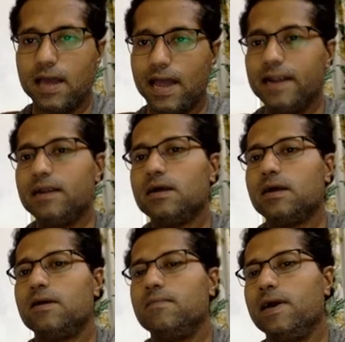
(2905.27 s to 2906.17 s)

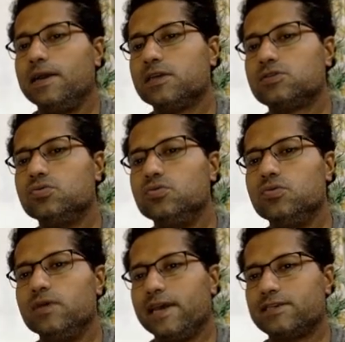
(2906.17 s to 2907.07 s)
and minus
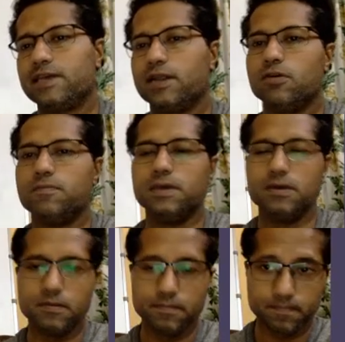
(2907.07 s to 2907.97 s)
2 x cannot
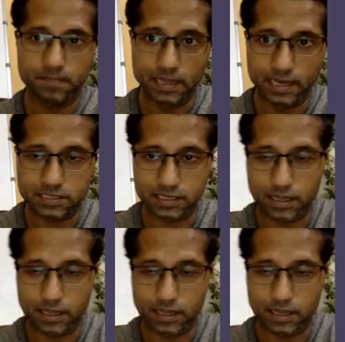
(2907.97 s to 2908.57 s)
be less